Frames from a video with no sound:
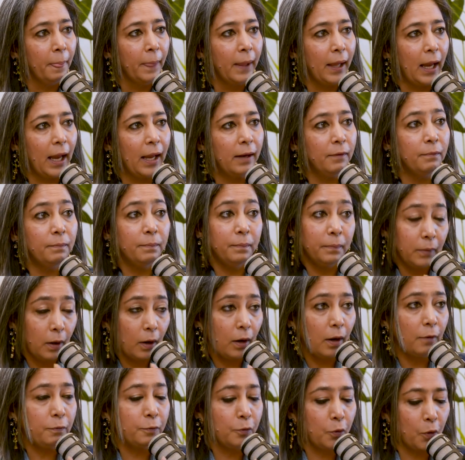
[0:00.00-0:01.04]
And
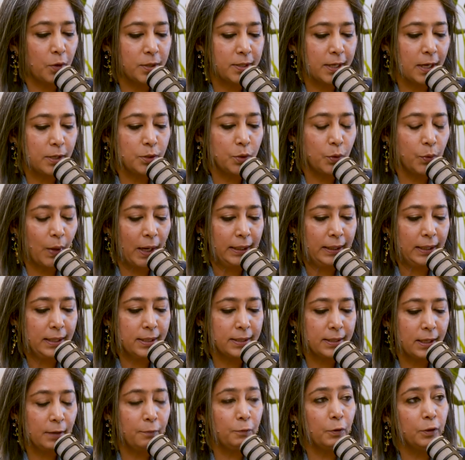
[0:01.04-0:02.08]
of course, as you rightly
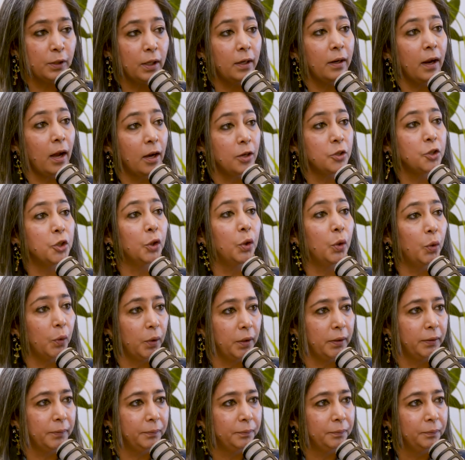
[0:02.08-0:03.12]
said, for the larger good.